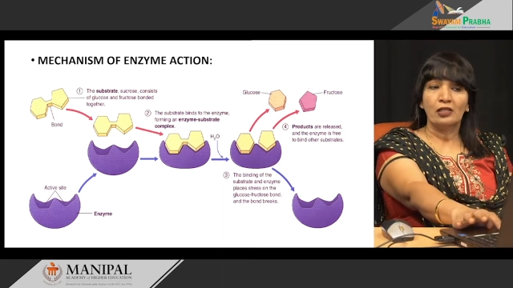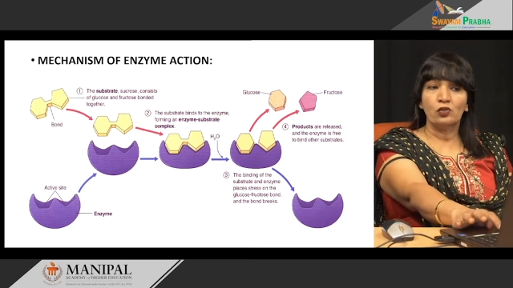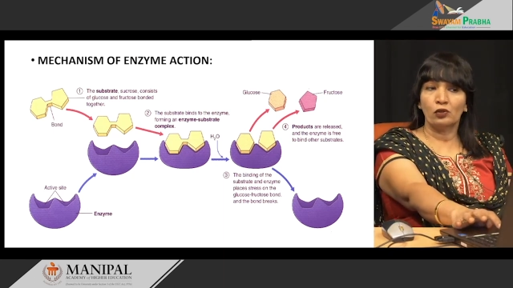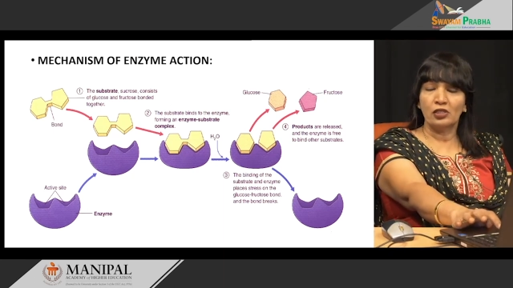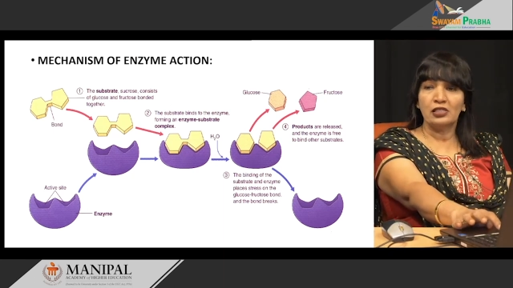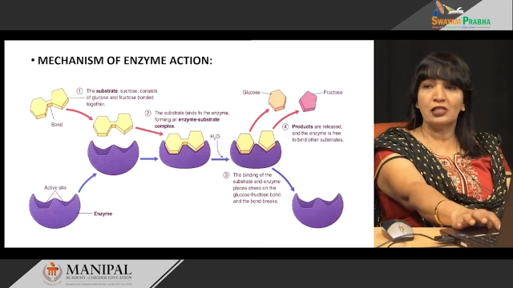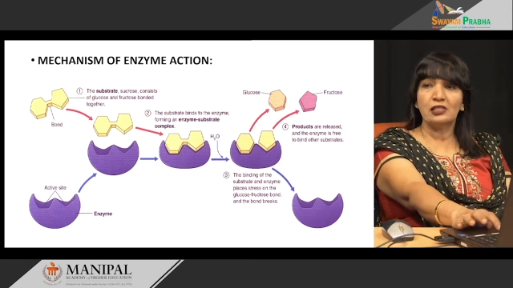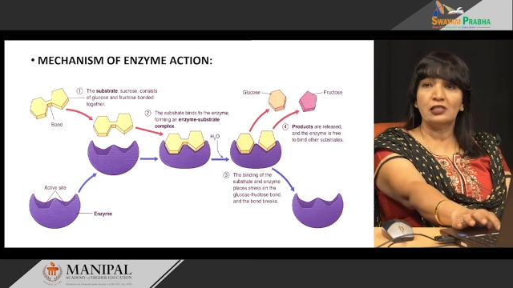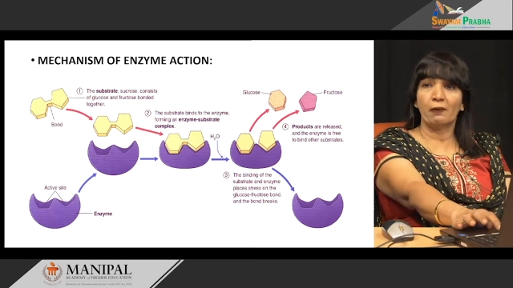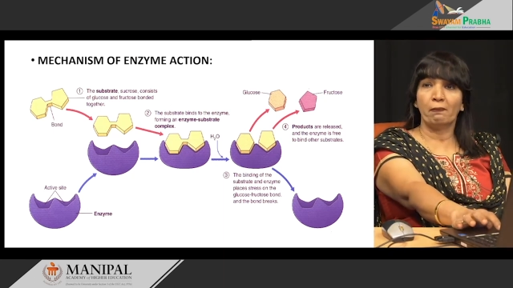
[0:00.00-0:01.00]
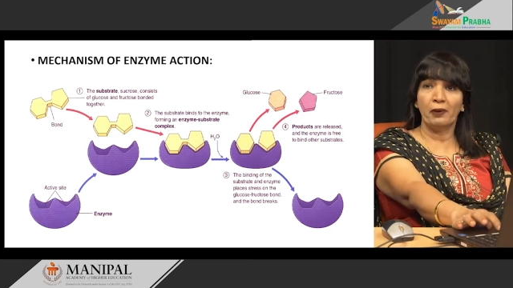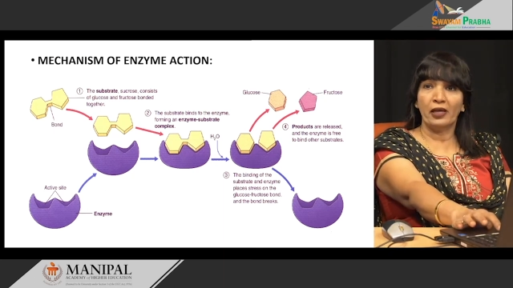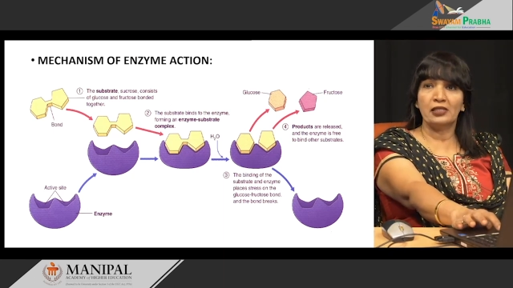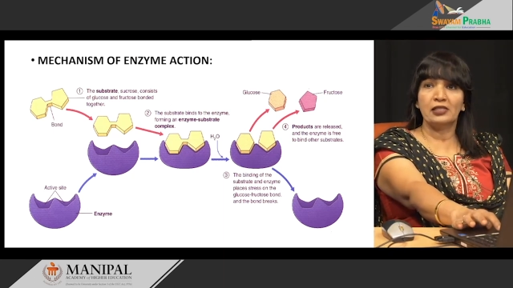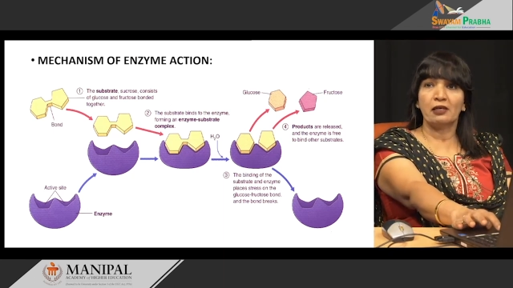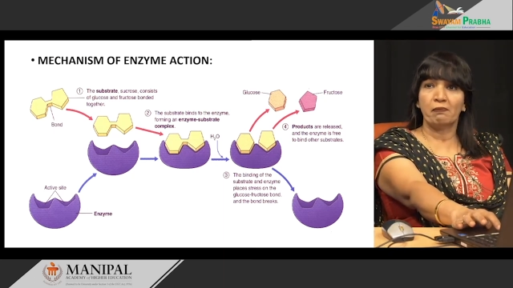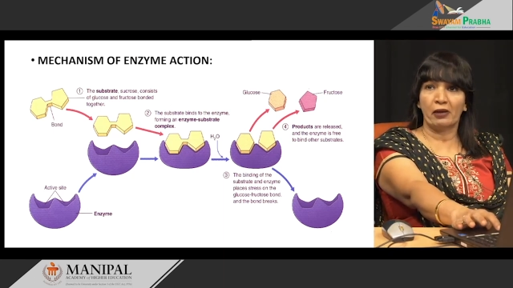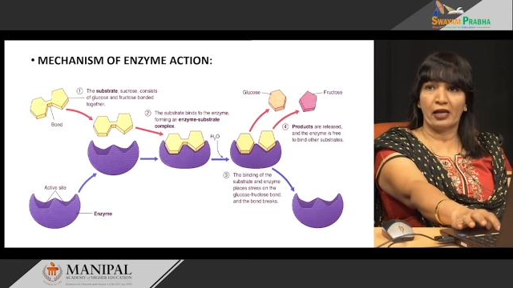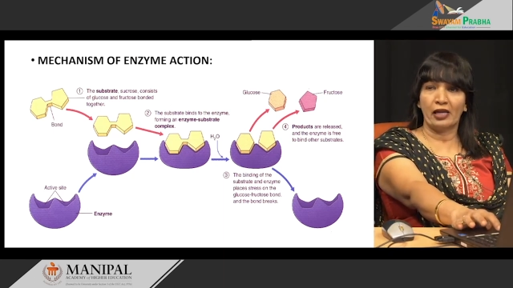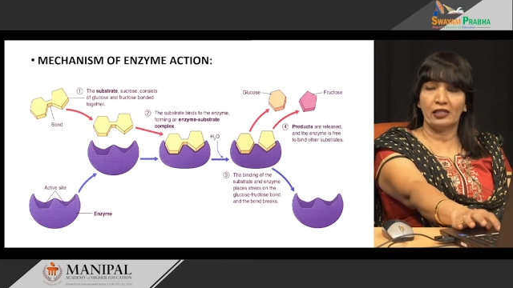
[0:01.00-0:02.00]
So, this is the basic
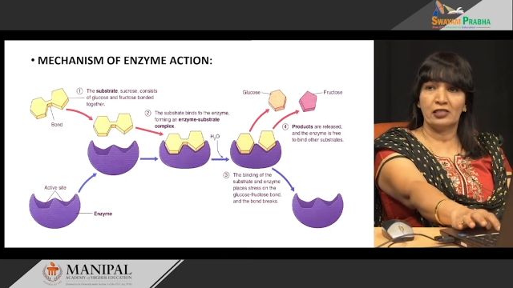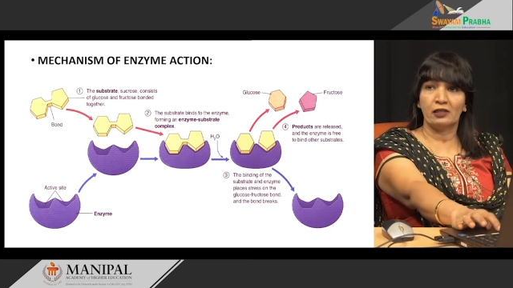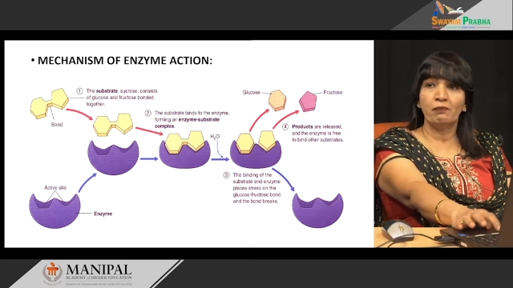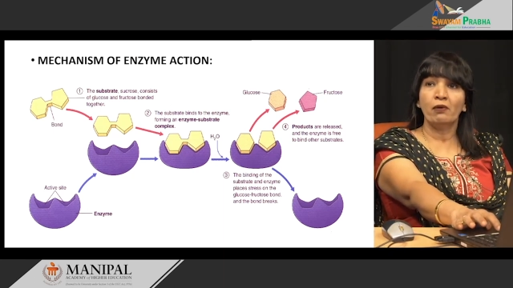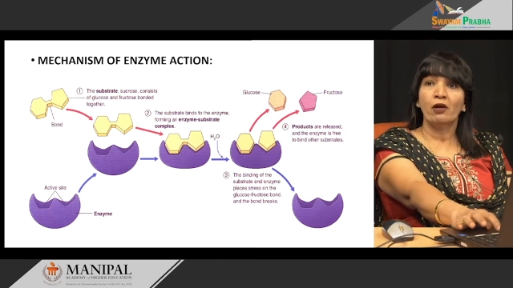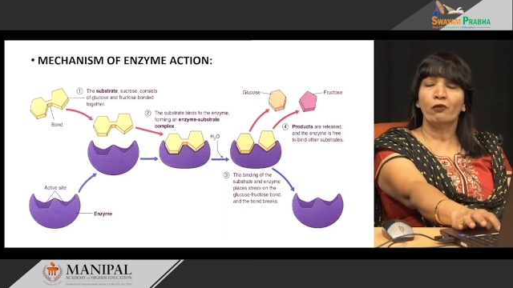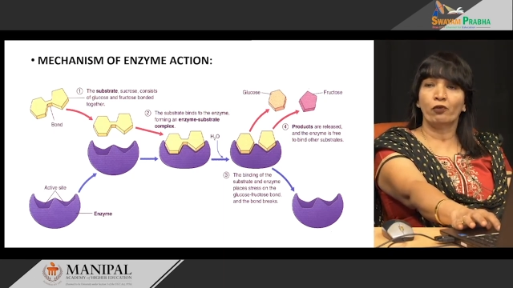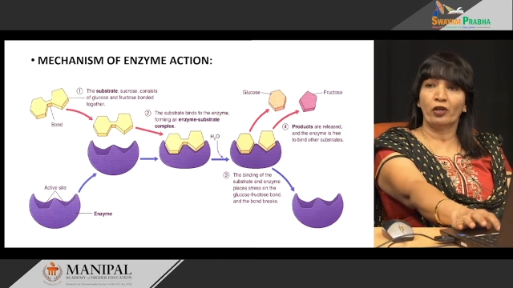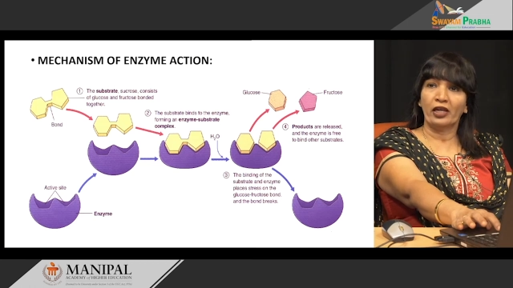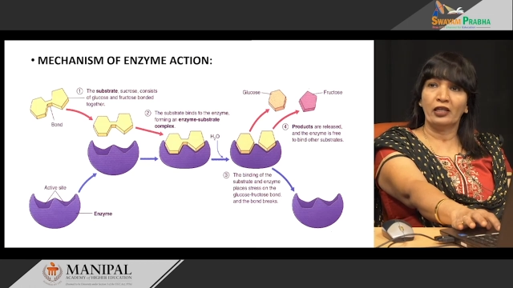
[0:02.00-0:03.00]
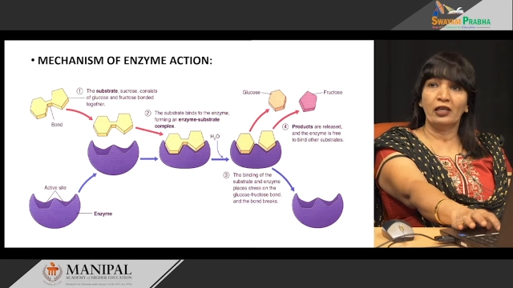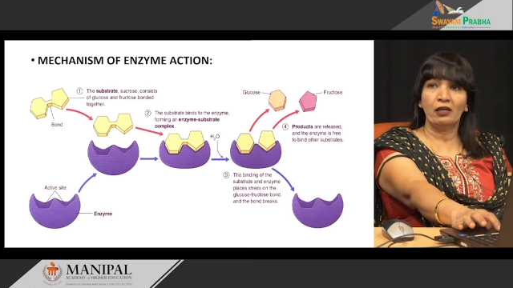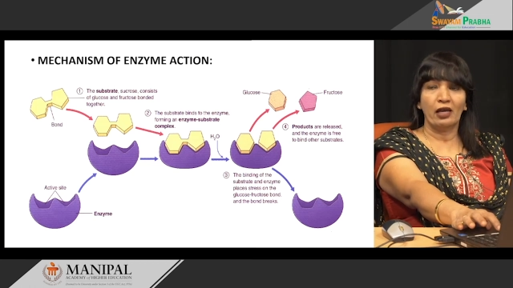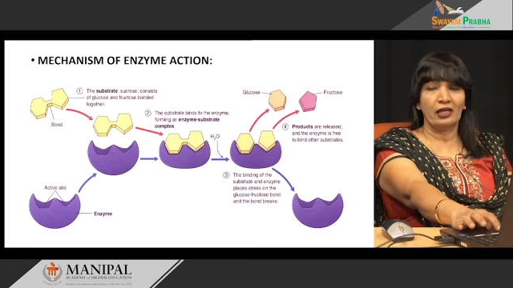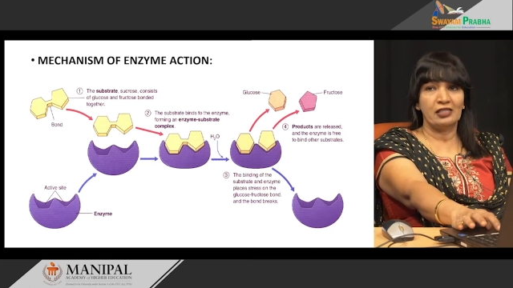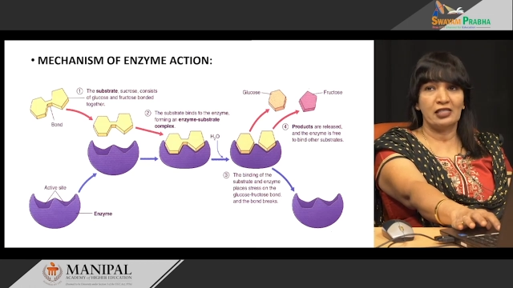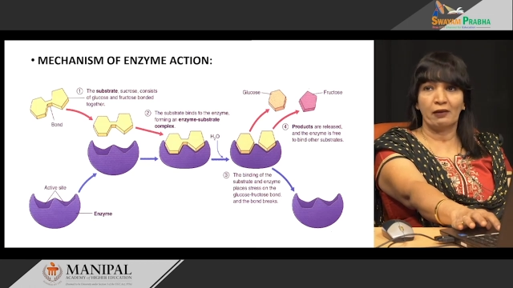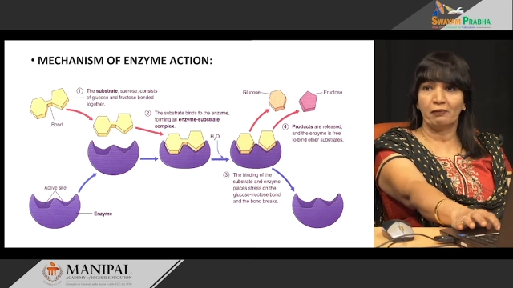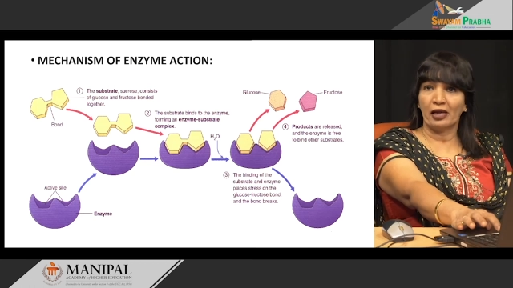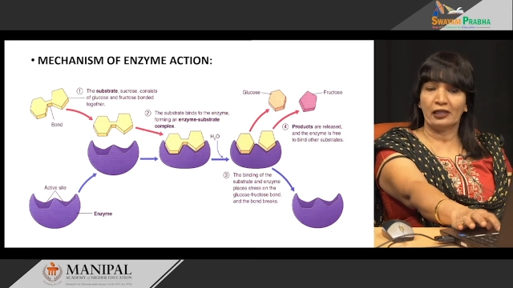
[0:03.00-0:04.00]
mechanism for any
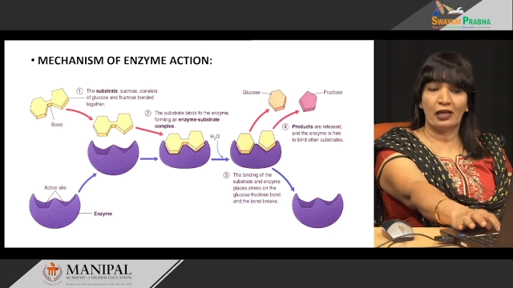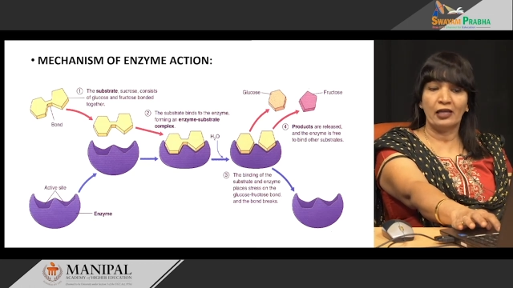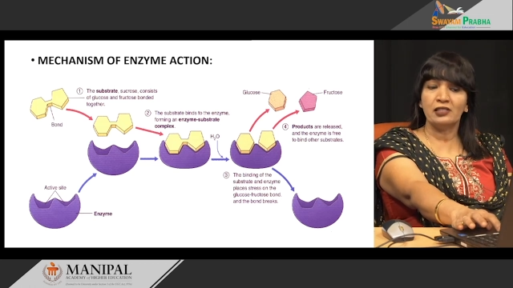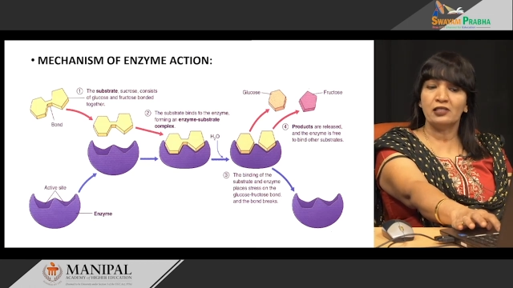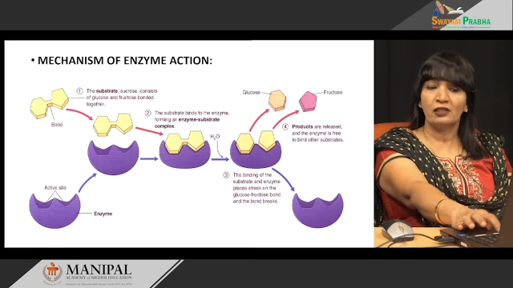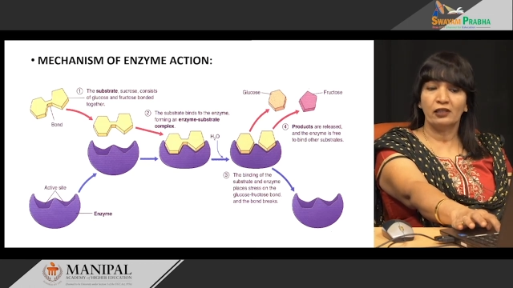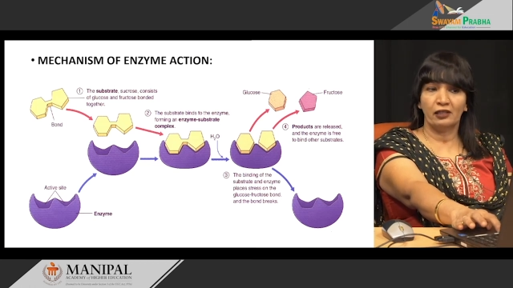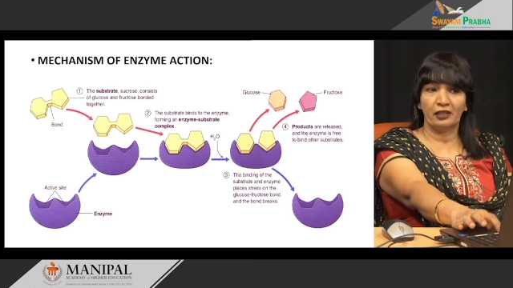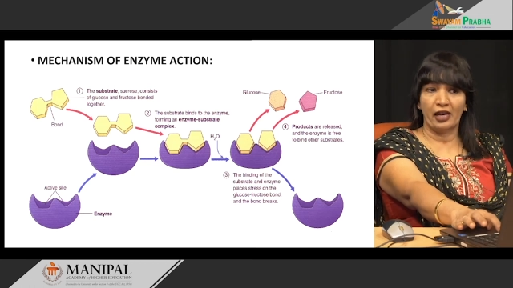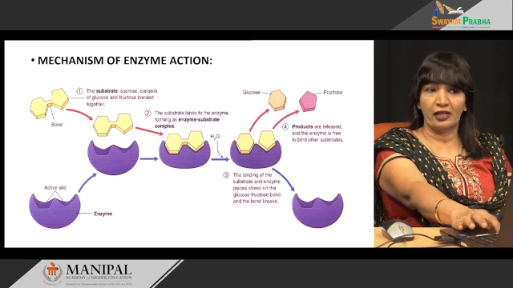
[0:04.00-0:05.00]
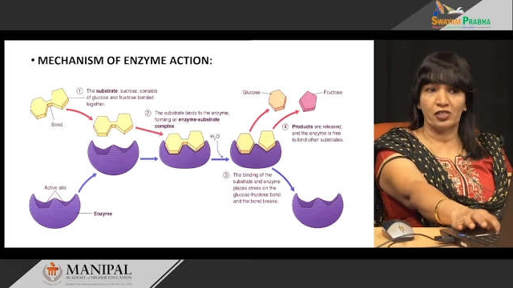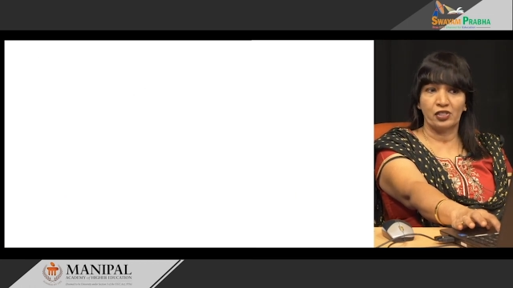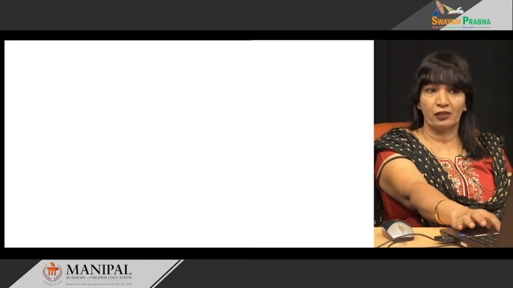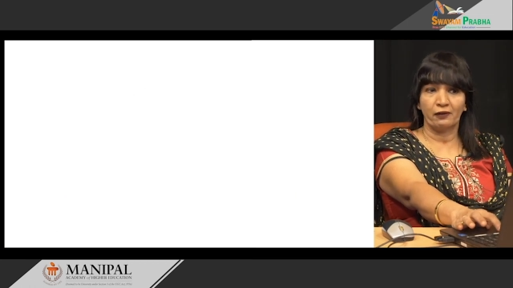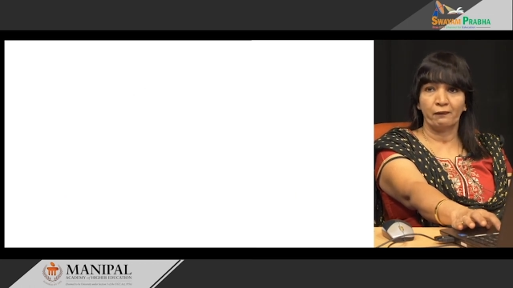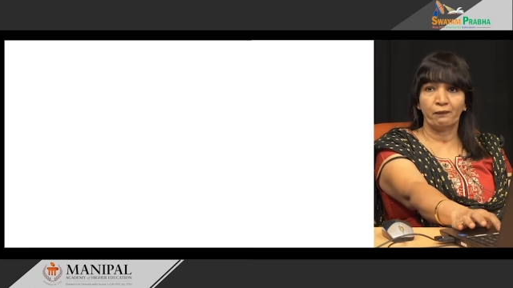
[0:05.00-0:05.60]
enzyme catalyzed reaction.